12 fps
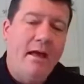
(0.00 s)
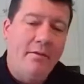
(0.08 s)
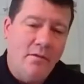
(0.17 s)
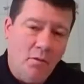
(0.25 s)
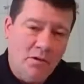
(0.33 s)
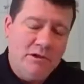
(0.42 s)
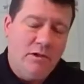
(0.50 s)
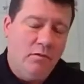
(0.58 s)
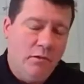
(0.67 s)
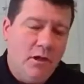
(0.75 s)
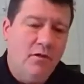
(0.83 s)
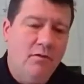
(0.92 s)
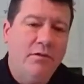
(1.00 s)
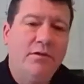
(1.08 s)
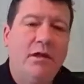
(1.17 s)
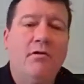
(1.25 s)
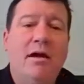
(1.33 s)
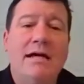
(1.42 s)
you were so low that the
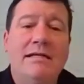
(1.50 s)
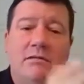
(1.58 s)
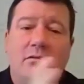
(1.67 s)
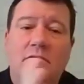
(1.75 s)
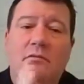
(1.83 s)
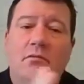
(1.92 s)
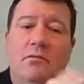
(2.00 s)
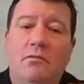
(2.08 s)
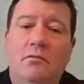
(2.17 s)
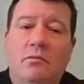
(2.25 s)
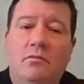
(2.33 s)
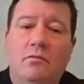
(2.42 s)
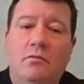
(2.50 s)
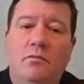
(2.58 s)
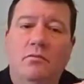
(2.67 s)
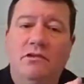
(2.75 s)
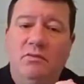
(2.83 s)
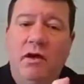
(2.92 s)
grass
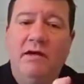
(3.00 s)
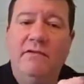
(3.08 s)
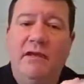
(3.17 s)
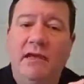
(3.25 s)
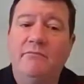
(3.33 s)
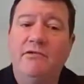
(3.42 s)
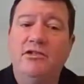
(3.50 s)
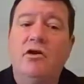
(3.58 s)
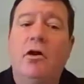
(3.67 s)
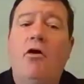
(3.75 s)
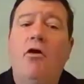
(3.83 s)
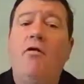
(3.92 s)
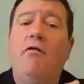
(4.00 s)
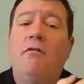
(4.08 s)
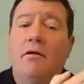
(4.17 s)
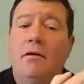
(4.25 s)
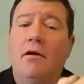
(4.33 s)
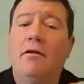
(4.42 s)
was waving. It was
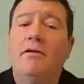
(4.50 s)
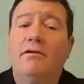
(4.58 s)
tall, yeah.